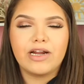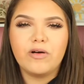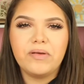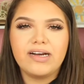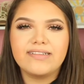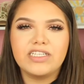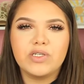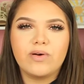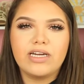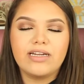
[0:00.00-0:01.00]
I hope you guys
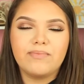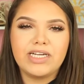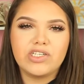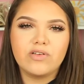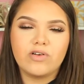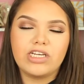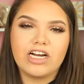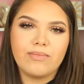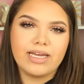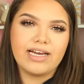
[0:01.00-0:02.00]
enjoyed. Make sure to go check
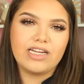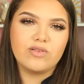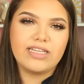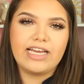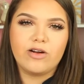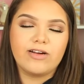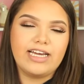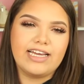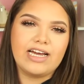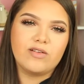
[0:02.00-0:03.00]
out my candles,
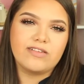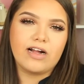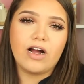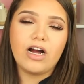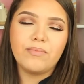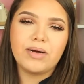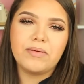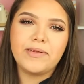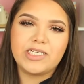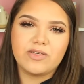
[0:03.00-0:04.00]
HeygirlHeyCandles.com. I
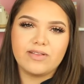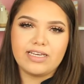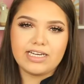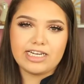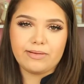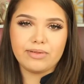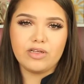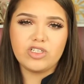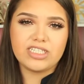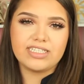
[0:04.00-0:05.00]
will make sure to link it down
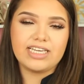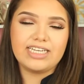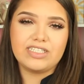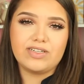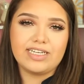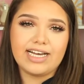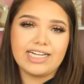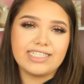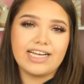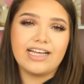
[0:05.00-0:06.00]
below just in case you didn't
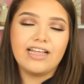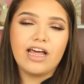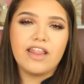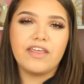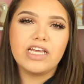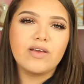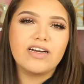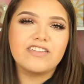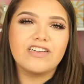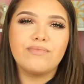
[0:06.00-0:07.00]
catch that. Thank you
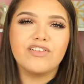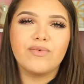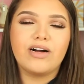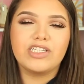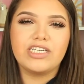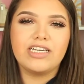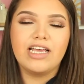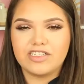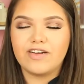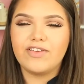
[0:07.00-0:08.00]
guys so much for
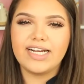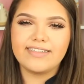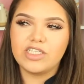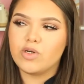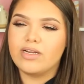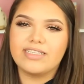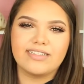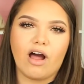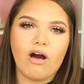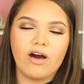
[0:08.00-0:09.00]
watching. So if you guys enjoyed
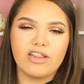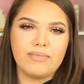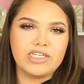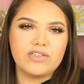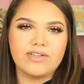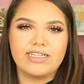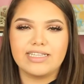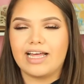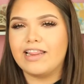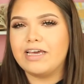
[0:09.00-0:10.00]
this haul, then make sure to
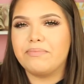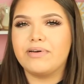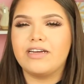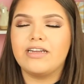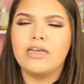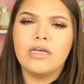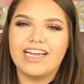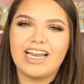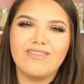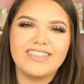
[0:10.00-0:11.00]
click that like button.
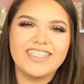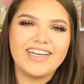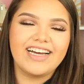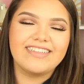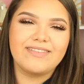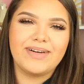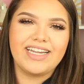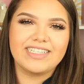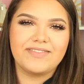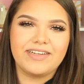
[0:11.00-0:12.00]
And I will see you guys in my
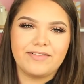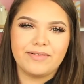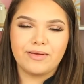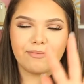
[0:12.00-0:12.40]
next video.